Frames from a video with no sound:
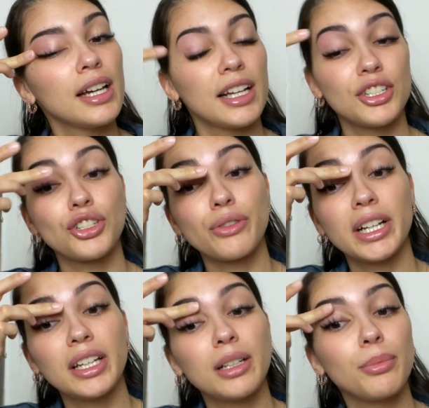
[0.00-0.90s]
and
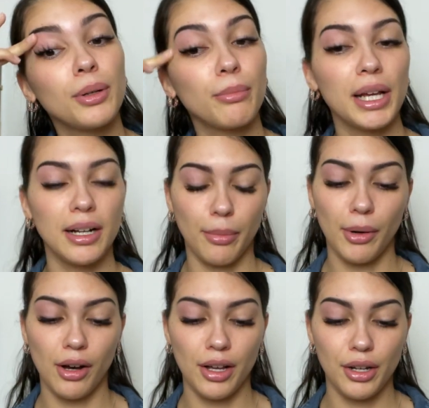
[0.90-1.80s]
tricky to put makeup
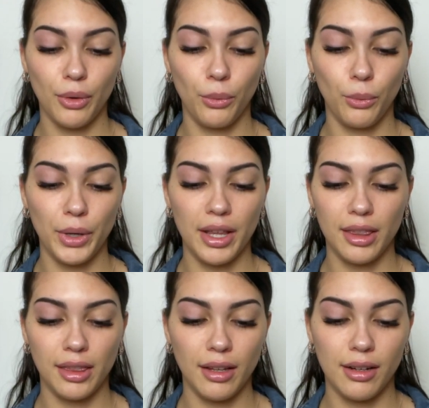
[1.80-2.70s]
on with
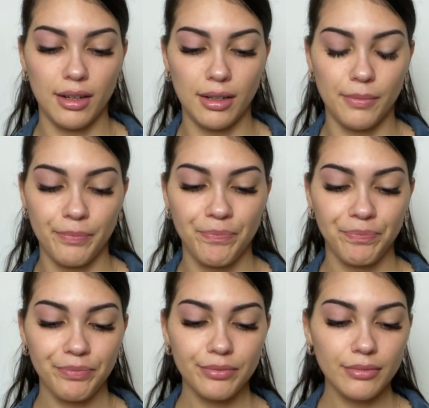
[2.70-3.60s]

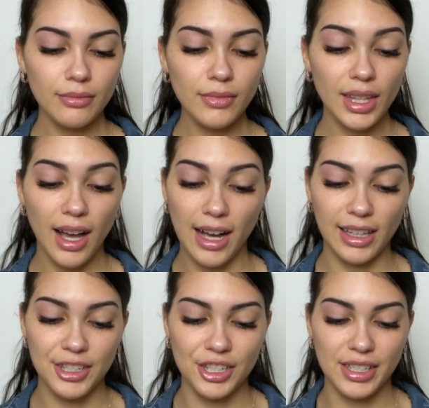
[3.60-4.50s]

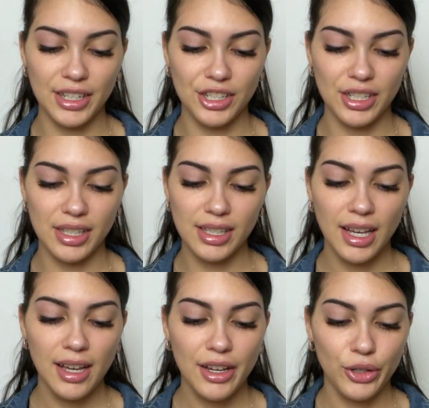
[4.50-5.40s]
eyelash extensions.
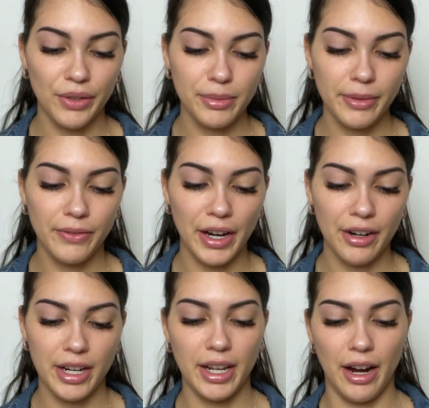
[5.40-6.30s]
You have to be
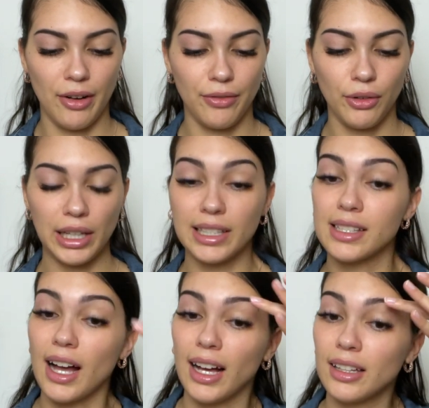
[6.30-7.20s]
very careful. At least
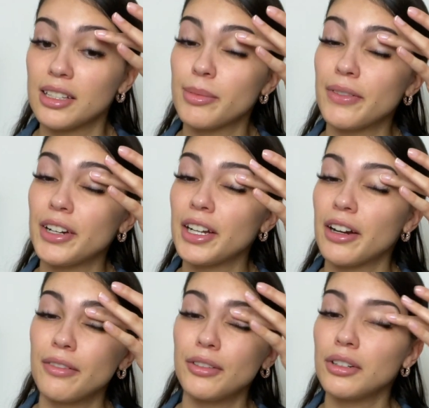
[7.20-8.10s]
I like to be very
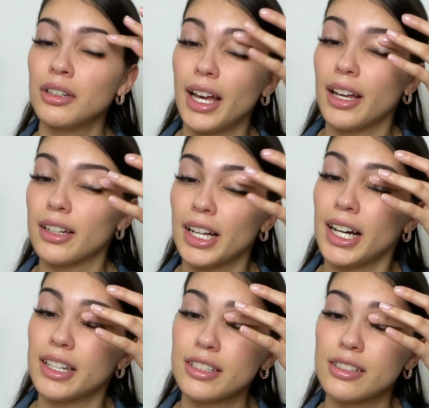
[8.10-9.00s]
careful. And I
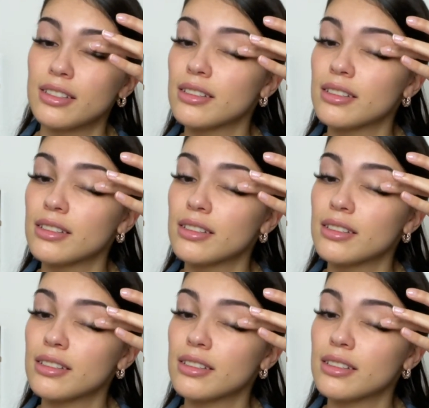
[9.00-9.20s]
kind of